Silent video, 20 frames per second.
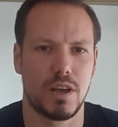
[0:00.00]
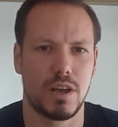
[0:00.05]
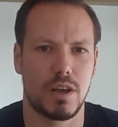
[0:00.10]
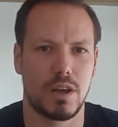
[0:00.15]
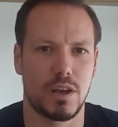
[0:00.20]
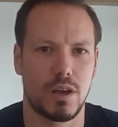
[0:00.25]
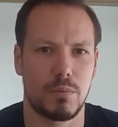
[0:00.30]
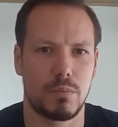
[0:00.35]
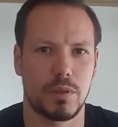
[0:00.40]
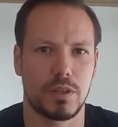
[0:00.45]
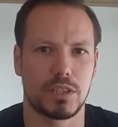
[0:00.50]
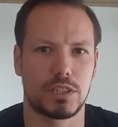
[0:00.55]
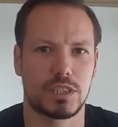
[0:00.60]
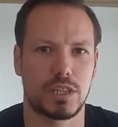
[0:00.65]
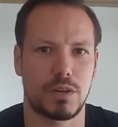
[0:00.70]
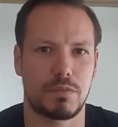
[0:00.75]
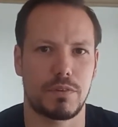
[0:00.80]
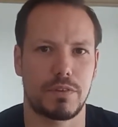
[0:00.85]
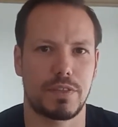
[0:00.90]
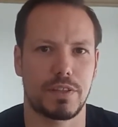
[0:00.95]
But this is
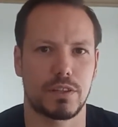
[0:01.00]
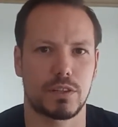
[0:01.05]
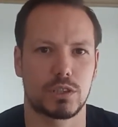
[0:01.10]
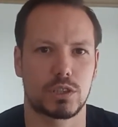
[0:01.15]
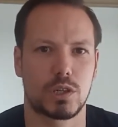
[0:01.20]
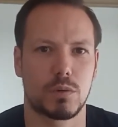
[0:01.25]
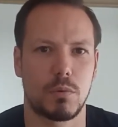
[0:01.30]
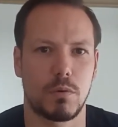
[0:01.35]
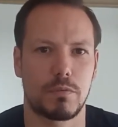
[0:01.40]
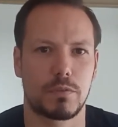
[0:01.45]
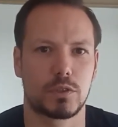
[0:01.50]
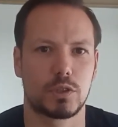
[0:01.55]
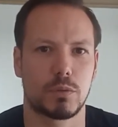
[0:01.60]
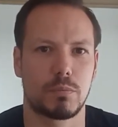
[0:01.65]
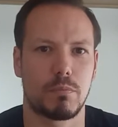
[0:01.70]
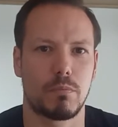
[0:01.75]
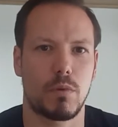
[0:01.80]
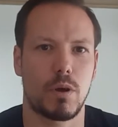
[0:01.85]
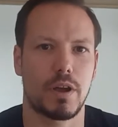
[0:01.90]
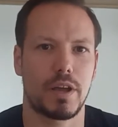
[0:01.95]
everything that's come off the top
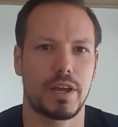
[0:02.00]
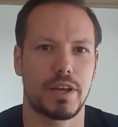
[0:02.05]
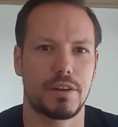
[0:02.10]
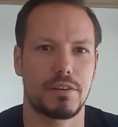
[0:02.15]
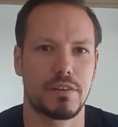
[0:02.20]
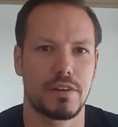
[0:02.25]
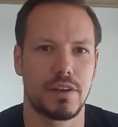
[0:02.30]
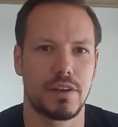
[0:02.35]
of my head.